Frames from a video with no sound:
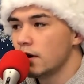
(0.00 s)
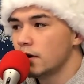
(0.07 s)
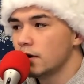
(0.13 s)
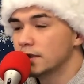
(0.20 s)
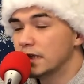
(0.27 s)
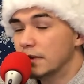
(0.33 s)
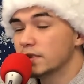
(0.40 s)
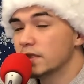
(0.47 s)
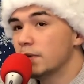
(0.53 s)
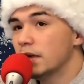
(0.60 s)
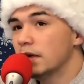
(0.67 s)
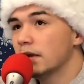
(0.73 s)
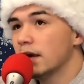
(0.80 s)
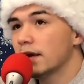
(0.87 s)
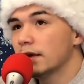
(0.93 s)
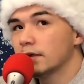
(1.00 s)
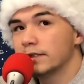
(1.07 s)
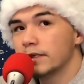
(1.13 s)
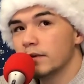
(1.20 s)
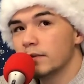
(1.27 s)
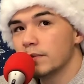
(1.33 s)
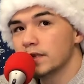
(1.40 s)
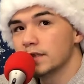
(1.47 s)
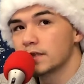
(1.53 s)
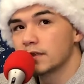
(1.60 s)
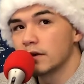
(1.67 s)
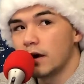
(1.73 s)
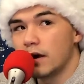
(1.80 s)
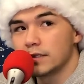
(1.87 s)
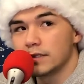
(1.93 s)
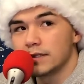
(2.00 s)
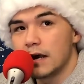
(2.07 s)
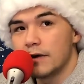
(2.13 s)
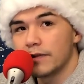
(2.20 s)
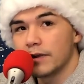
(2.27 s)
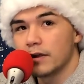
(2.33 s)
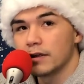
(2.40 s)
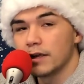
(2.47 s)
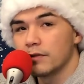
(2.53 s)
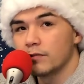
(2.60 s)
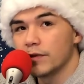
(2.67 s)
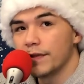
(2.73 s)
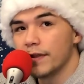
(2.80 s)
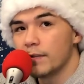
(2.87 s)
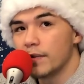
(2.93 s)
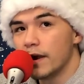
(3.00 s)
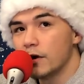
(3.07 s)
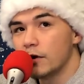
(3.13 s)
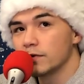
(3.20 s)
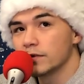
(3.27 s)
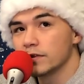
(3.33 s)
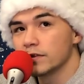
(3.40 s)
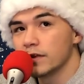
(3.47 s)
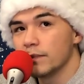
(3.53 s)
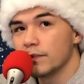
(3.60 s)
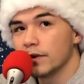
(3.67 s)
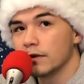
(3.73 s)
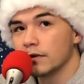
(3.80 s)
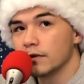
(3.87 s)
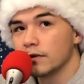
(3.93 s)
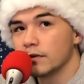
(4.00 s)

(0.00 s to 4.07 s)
Seems to me like Mrs. Claus is out there getting within the elves or something.